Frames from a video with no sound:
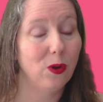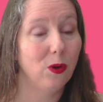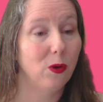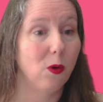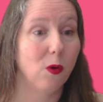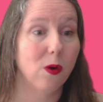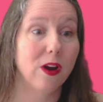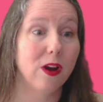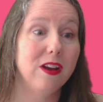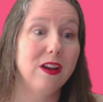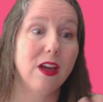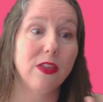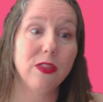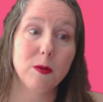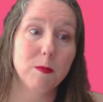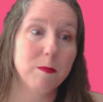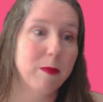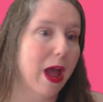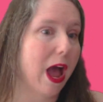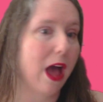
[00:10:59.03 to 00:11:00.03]
or
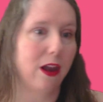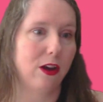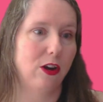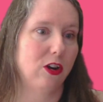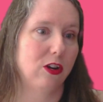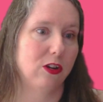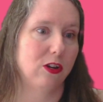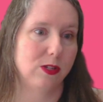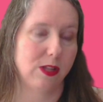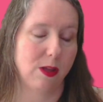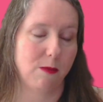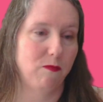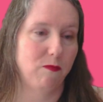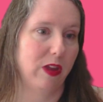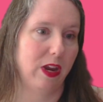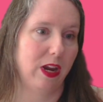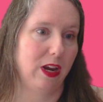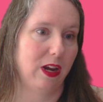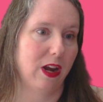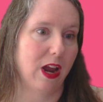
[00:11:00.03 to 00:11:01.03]
another pattern or
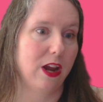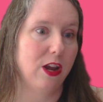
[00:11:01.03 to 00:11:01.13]
something.